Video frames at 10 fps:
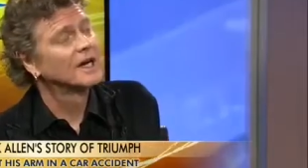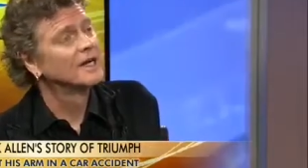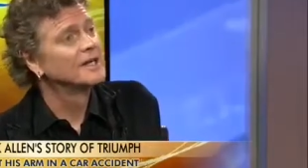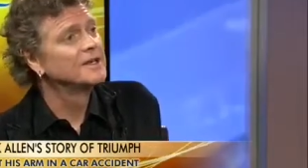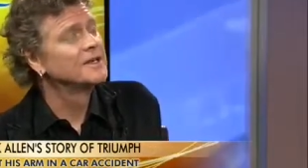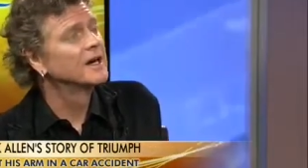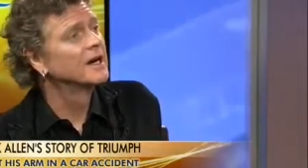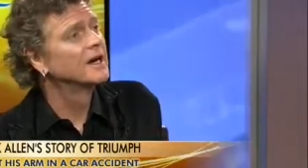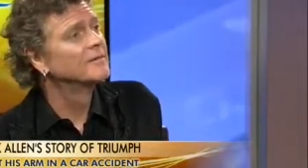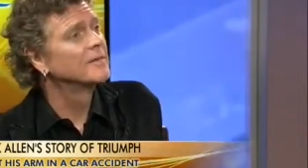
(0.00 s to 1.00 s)
and
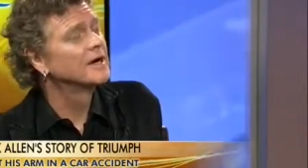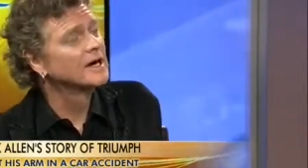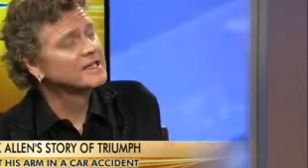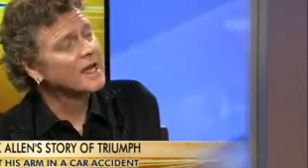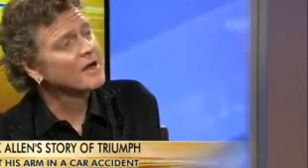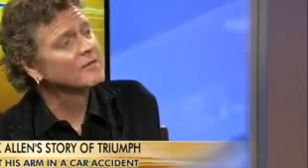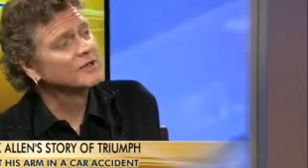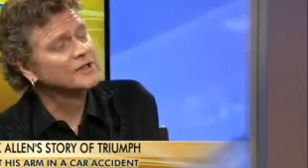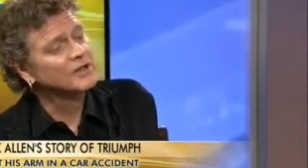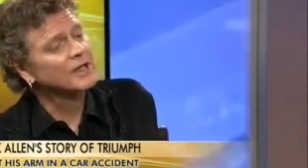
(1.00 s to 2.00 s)
um, as I
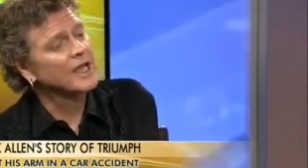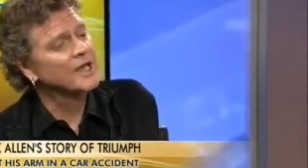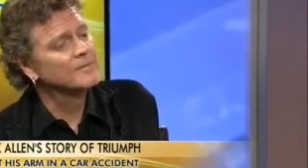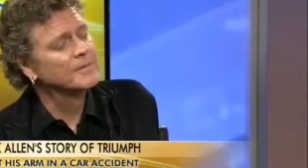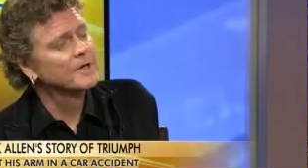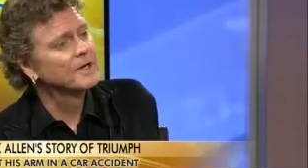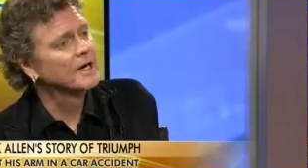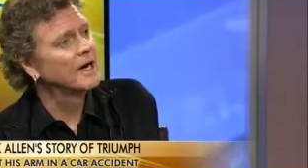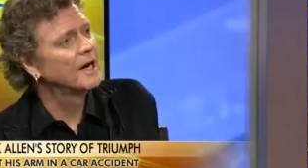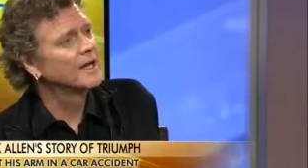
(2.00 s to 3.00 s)
overtook him,
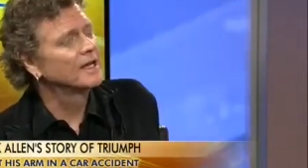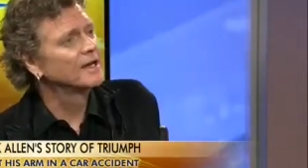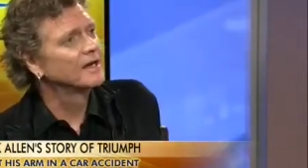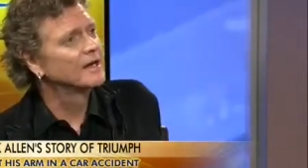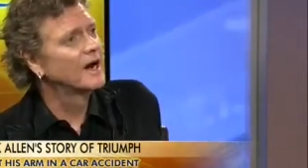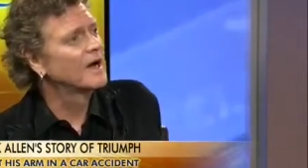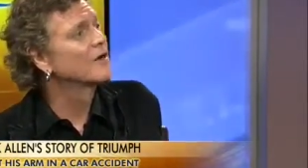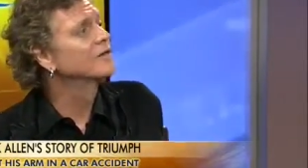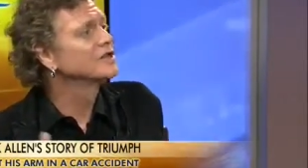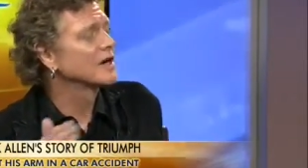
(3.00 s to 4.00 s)
I uh, I
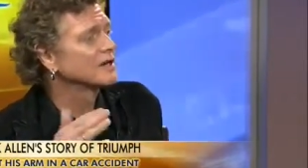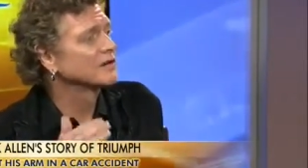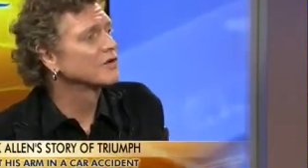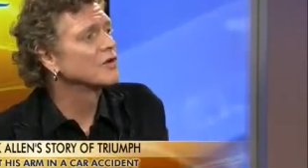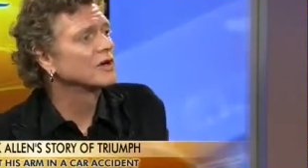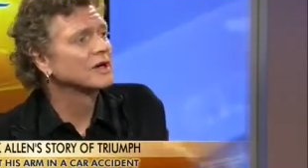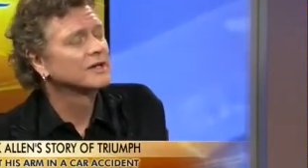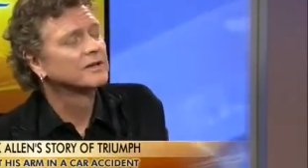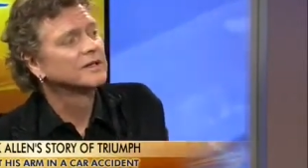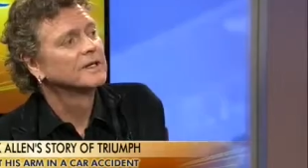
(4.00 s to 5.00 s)
overshot the corner,
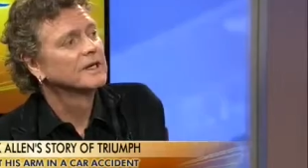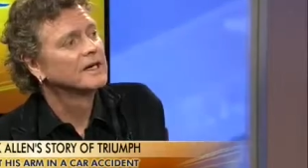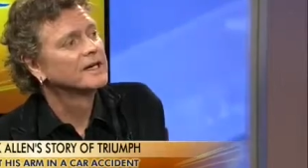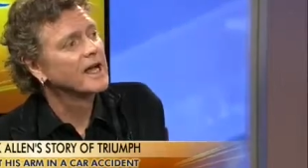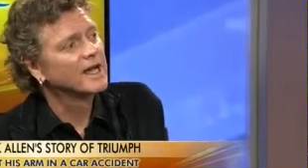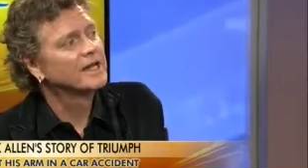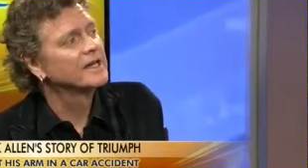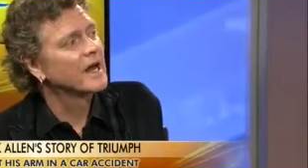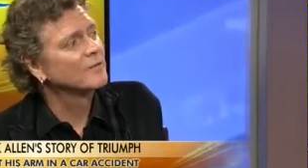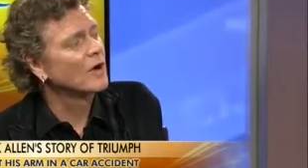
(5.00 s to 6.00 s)
and I
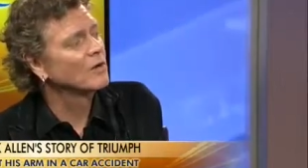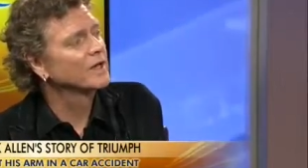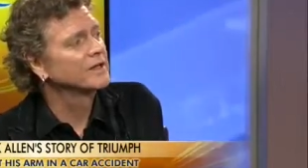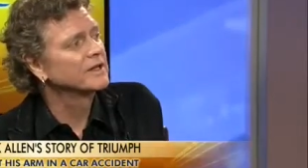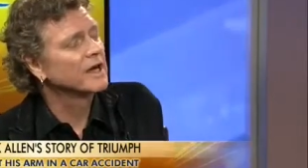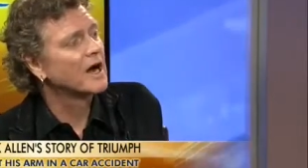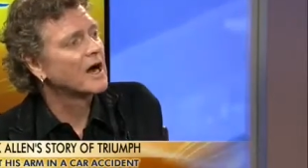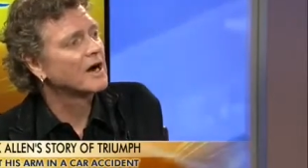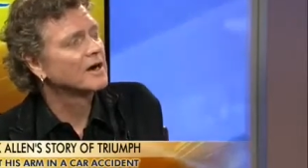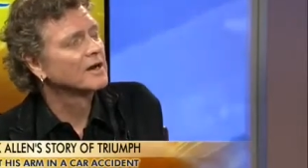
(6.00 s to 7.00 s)
ended up rolling the
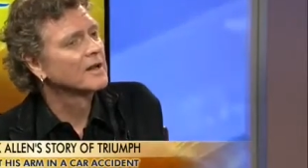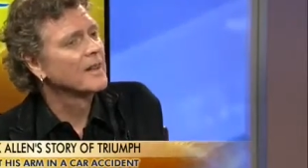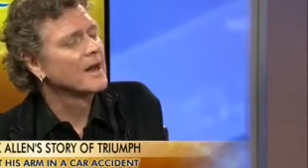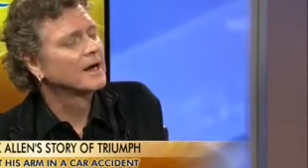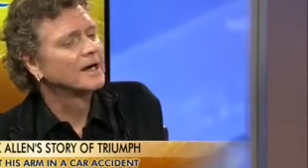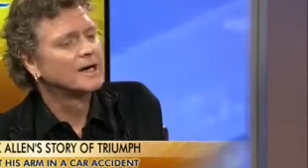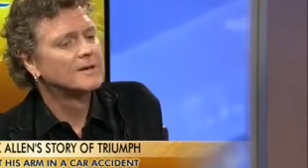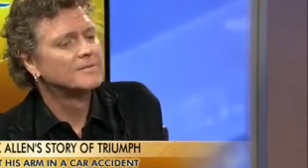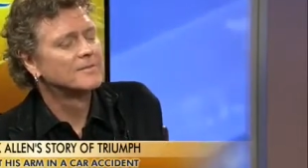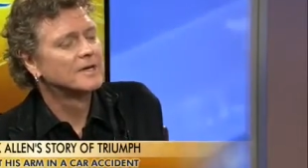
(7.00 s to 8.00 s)
car.
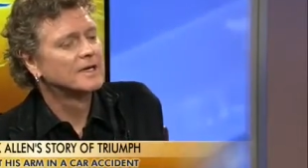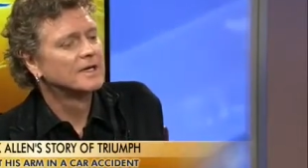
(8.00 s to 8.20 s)
Um,